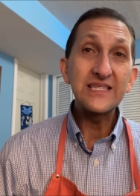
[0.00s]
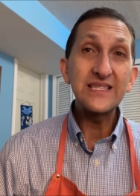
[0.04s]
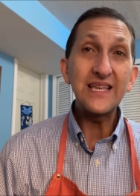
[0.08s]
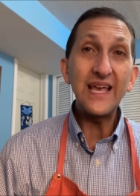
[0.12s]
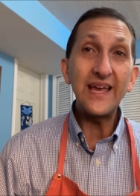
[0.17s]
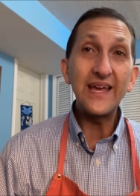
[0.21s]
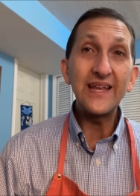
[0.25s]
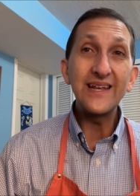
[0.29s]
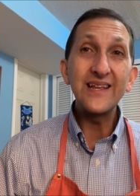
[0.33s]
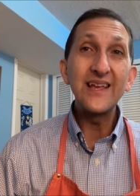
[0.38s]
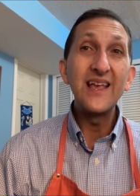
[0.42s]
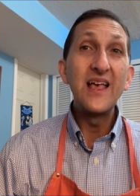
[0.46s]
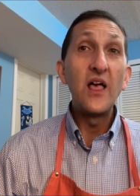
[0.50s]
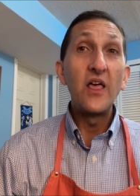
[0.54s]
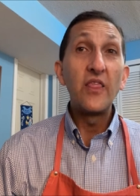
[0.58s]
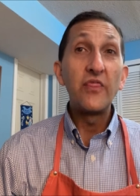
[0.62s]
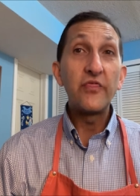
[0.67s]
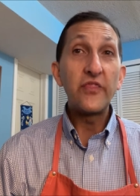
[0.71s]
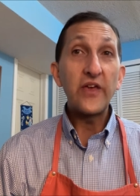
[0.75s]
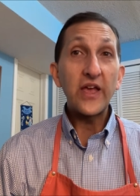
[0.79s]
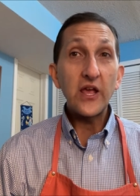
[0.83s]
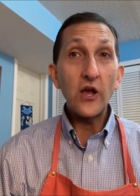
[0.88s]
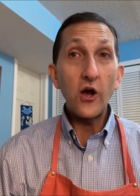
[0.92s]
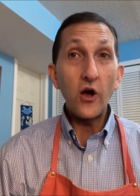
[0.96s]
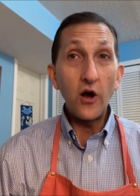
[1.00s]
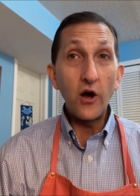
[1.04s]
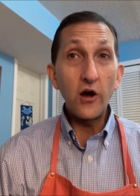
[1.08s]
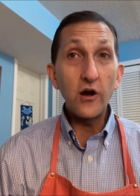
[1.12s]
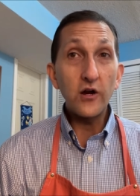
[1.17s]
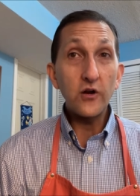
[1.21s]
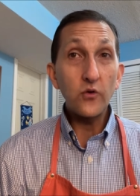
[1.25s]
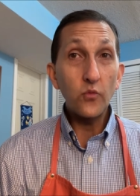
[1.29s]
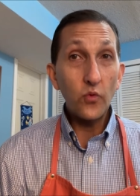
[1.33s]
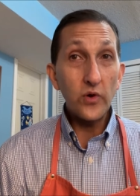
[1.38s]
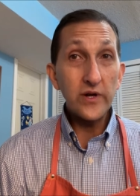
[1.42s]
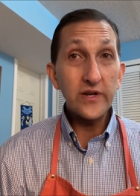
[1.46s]
said, they
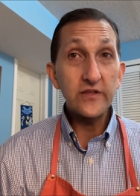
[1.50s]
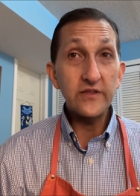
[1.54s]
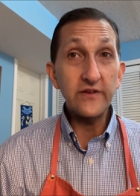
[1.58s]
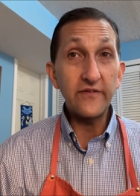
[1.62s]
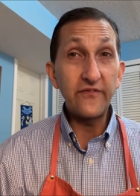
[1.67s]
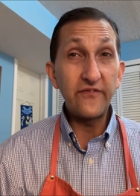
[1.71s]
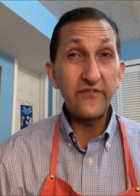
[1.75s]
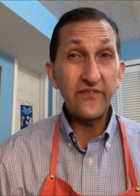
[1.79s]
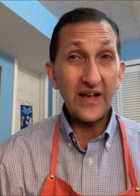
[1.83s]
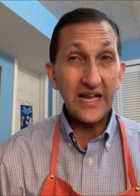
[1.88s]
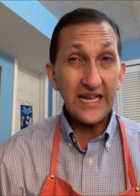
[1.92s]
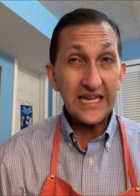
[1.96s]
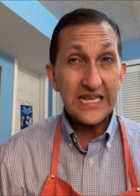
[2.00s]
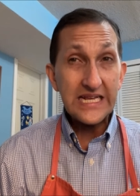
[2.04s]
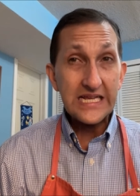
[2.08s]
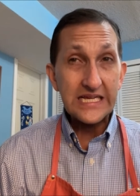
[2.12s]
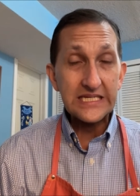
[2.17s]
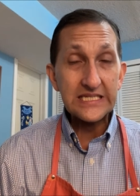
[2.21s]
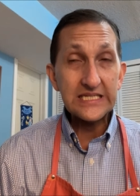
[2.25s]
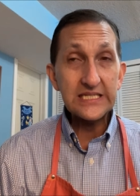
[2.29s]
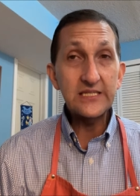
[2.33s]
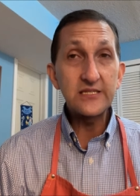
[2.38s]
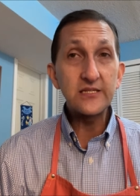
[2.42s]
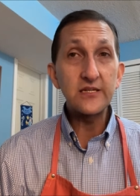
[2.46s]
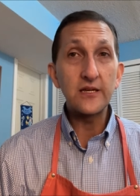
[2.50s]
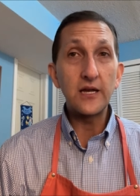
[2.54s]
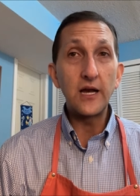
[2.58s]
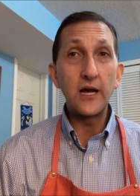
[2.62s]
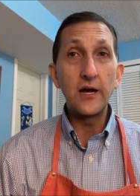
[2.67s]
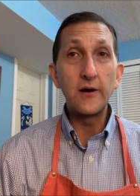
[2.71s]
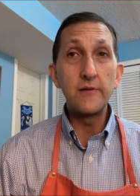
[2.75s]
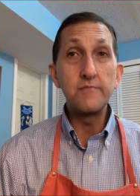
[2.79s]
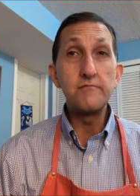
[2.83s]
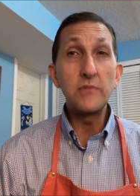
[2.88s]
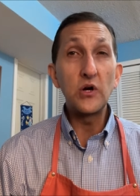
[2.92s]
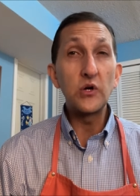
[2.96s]
are one of the finest,
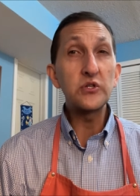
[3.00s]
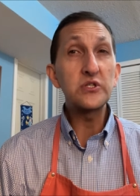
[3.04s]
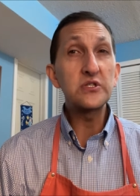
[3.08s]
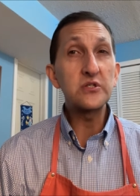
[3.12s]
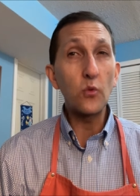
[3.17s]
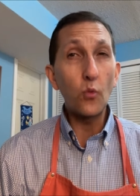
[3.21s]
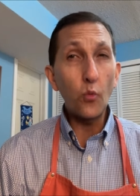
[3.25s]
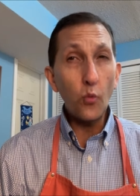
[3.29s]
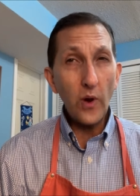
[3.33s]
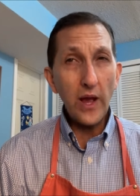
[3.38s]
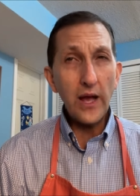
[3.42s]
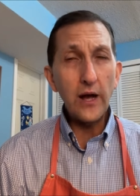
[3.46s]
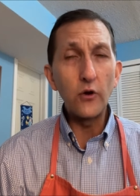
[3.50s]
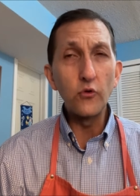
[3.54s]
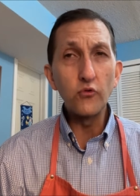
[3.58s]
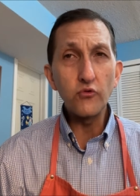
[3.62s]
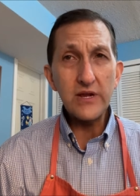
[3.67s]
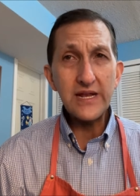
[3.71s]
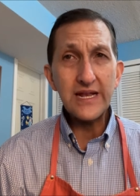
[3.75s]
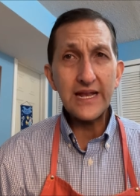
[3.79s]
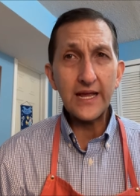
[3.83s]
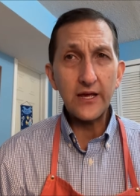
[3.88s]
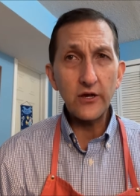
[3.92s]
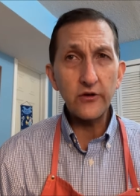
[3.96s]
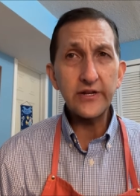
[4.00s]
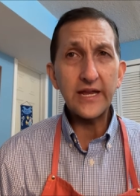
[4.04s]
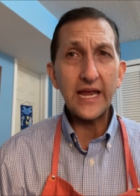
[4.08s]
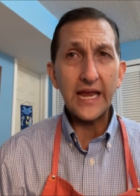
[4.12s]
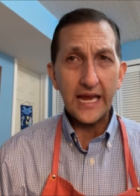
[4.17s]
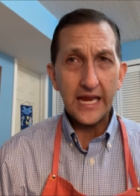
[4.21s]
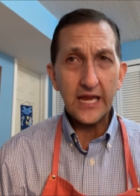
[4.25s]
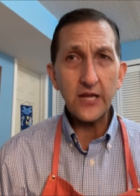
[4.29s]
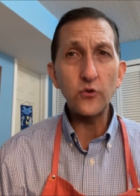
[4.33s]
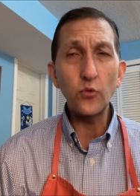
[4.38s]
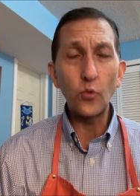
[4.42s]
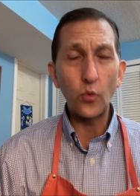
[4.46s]
uh, most well-renowned
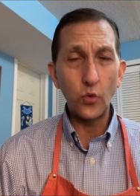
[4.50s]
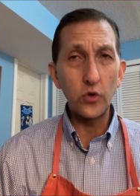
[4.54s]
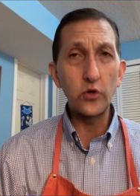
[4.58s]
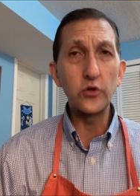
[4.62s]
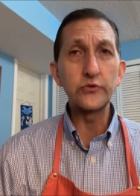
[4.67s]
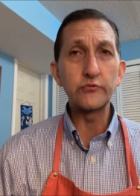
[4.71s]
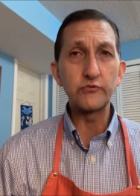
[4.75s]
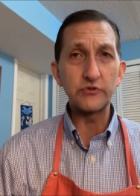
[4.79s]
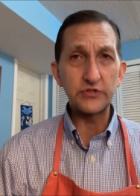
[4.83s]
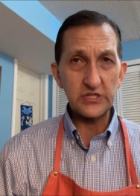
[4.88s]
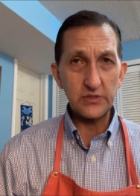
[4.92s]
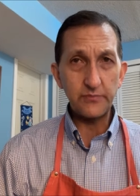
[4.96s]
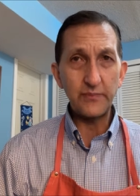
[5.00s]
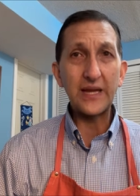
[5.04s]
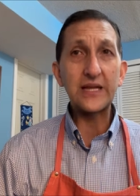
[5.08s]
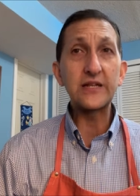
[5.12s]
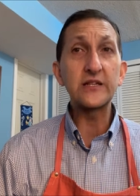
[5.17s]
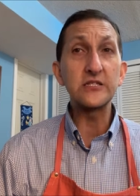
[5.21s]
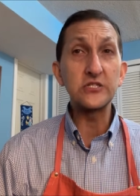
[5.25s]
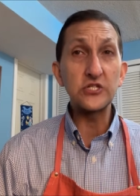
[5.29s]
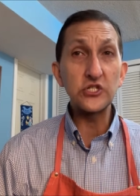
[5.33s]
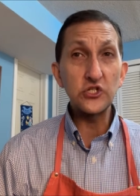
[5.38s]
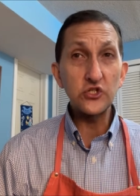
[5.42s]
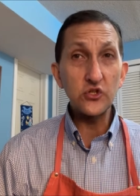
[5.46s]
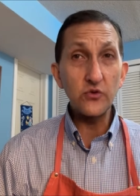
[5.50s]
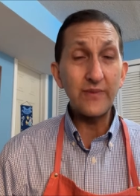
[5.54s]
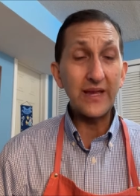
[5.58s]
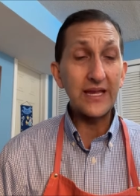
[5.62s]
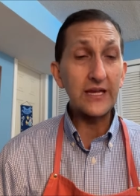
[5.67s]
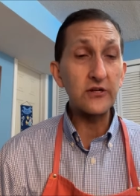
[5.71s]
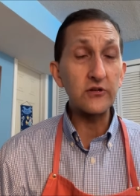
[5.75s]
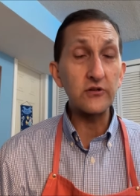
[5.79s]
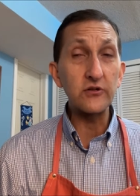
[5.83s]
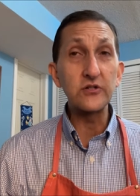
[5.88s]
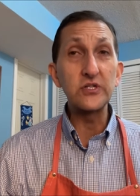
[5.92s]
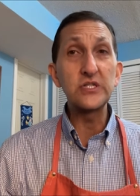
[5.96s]
and world-respected
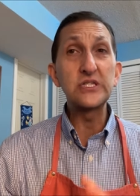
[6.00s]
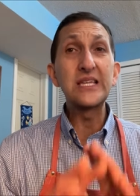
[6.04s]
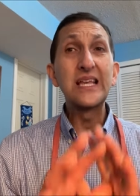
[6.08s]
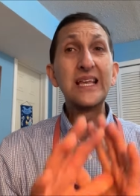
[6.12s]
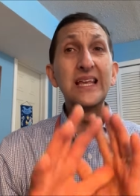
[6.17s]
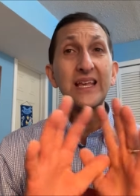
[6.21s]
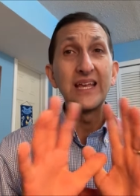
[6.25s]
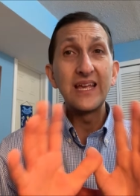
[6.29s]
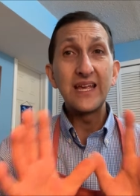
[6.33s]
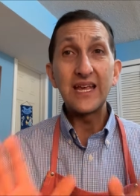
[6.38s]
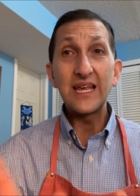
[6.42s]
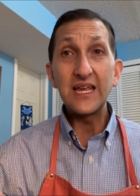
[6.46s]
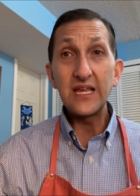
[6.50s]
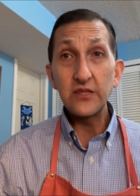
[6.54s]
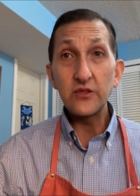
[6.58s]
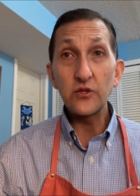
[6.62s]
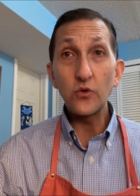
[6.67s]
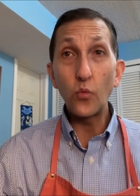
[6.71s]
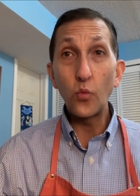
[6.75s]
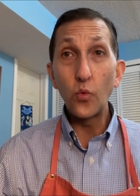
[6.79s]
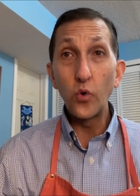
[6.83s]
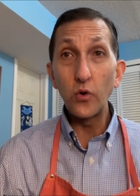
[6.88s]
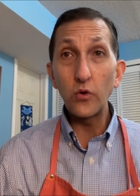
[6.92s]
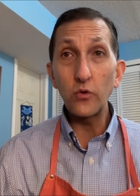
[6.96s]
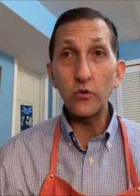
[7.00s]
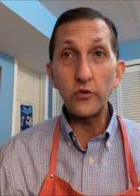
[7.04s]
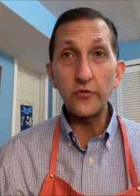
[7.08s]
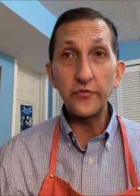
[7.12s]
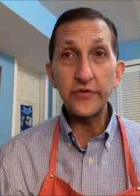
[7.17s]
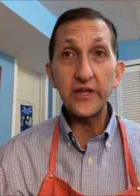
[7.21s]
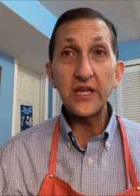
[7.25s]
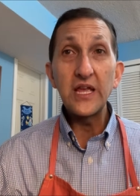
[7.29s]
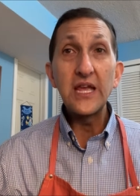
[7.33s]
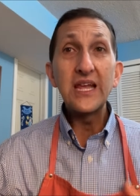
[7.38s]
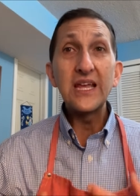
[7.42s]
shoemakers in the world.